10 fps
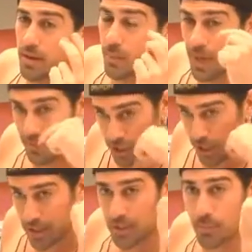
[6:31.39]
We have a
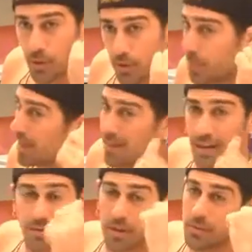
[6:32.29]
chance to put her up and
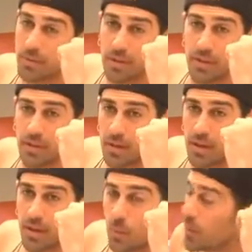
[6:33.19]
get her out.